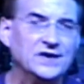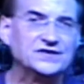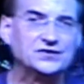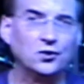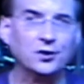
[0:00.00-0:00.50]
their
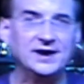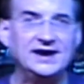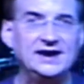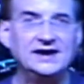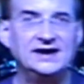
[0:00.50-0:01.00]

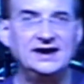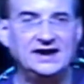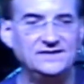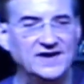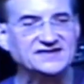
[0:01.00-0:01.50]
story,
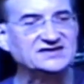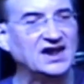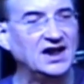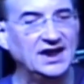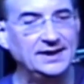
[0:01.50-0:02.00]
invest
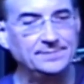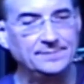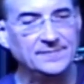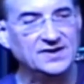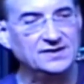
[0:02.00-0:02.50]
time,
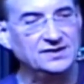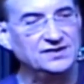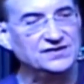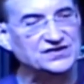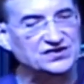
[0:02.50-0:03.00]

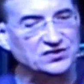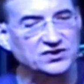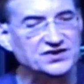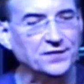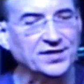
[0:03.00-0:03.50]

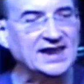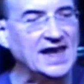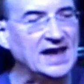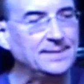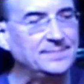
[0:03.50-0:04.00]
search for the
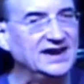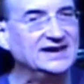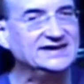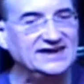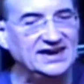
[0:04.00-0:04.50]
gap,
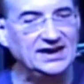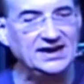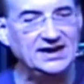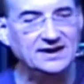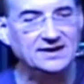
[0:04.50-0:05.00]
and
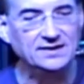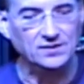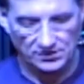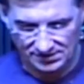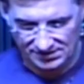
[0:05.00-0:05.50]
T
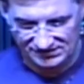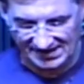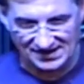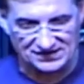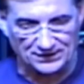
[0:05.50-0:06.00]

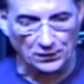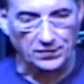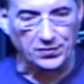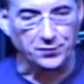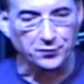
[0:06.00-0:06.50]
stands for
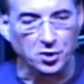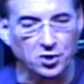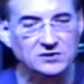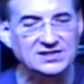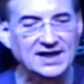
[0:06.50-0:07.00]

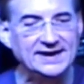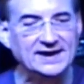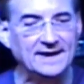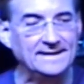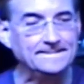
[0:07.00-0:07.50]
throw
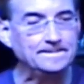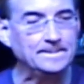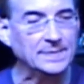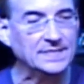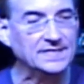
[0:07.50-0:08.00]
light on
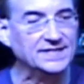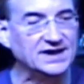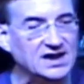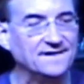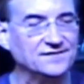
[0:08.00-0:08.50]

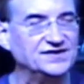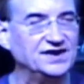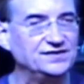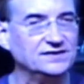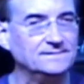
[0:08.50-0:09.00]
the
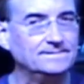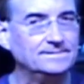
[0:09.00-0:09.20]
conversation.